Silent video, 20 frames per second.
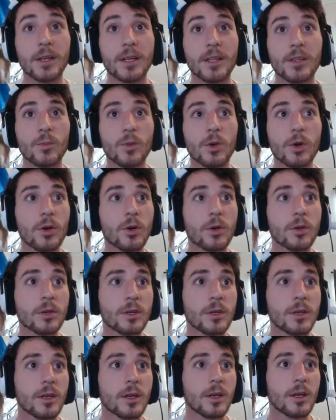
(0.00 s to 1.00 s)
the world.
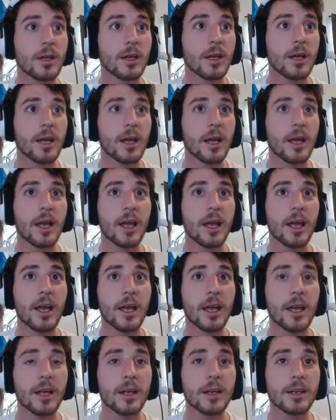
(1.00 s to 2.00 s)

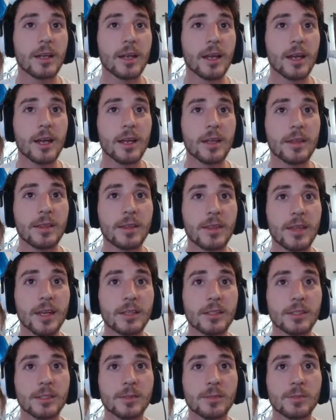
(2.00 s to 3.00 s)
And the
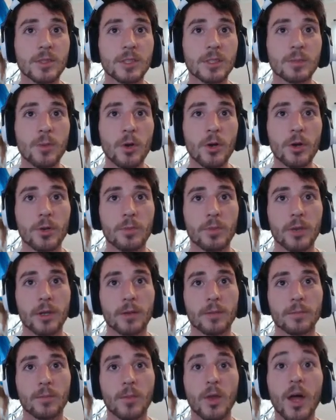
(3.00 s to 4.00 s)
thing just murdered
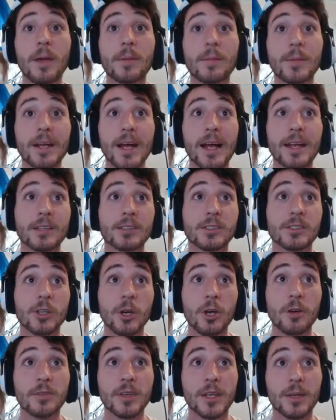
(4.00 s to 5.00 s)
me. I mean, I
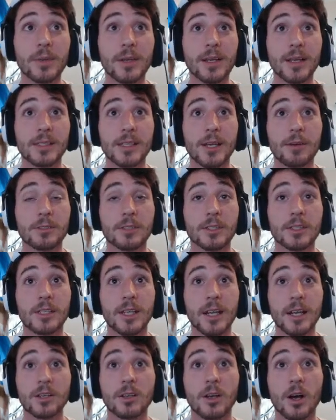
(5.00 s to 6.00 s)
deserved it because I was a
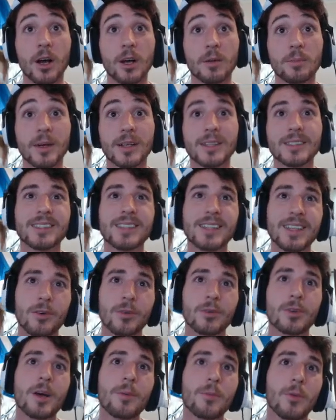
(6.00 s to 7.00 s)
ding-dong, but
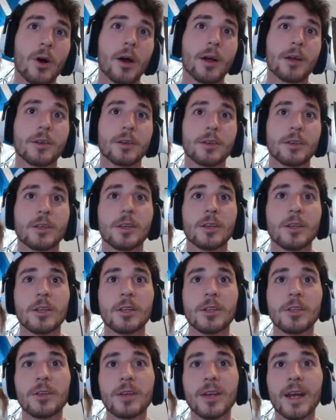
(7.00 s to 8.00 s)
still, come on.
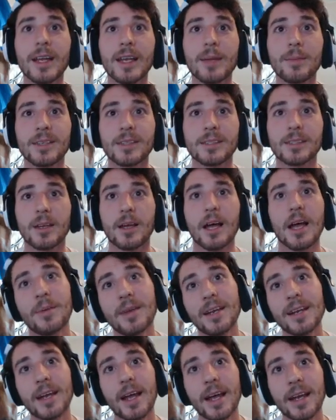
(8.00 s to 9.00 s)
You gotta give me some... I
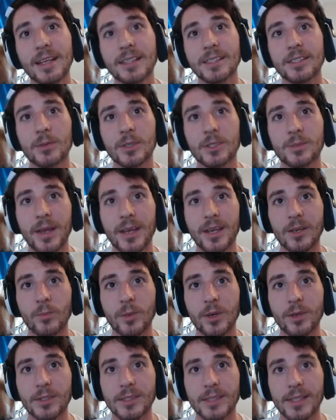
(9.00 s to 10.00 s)
mean, I guess it was making
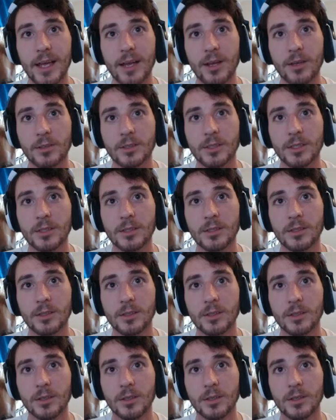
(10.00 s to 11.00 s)
weird sounds.
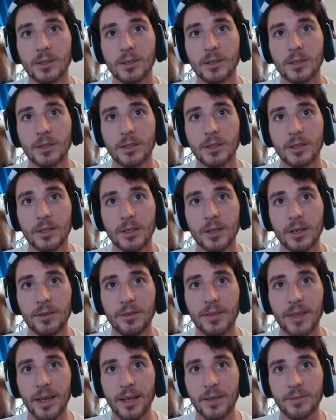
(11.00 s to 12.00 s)

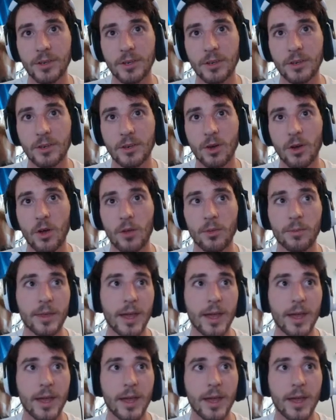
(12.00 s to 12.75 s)
If you can call them